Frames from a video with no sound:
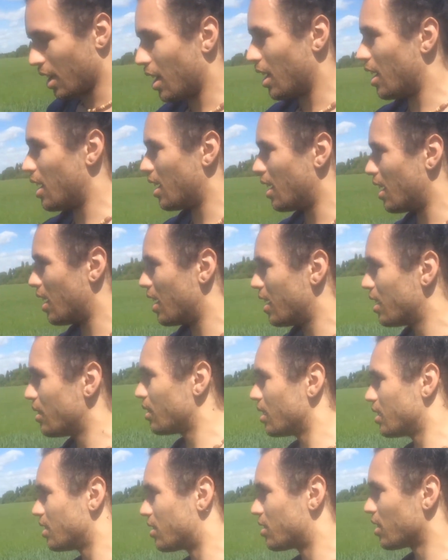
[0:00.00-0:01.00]

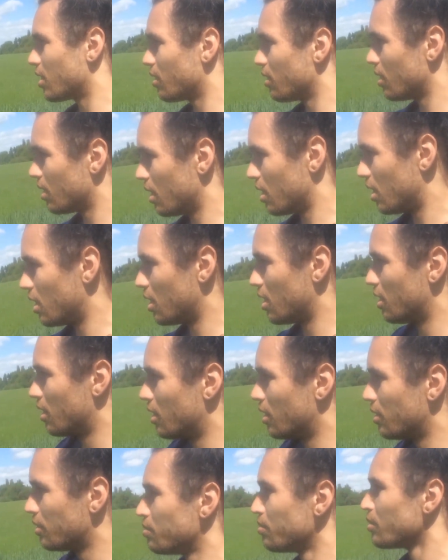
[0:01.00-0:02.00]
Anyway, so
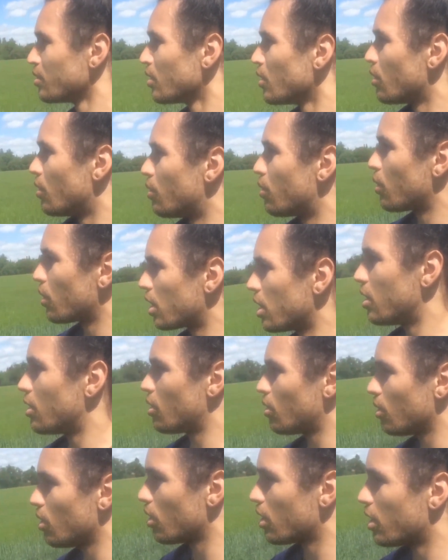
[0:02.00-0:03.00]
we fucking,
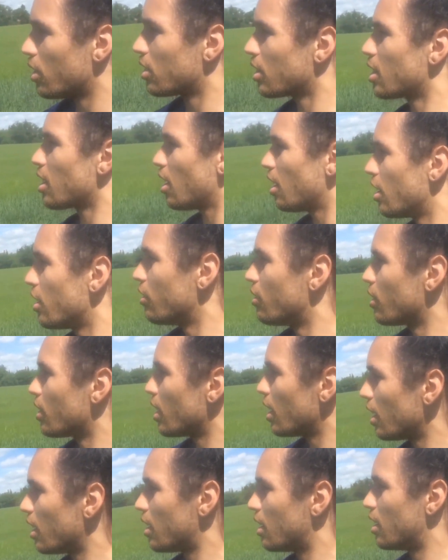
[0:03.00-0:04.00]
oh look, there's a guy over
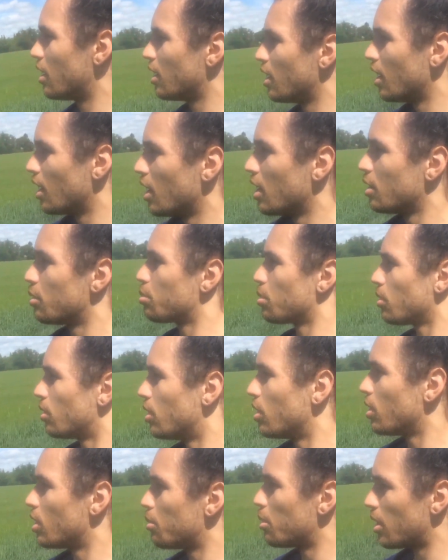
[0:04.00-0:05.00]
there. He's
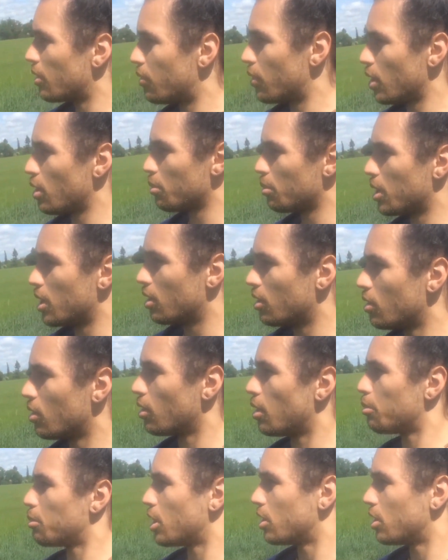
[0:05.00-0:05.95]
probably doing a bit of filming, or I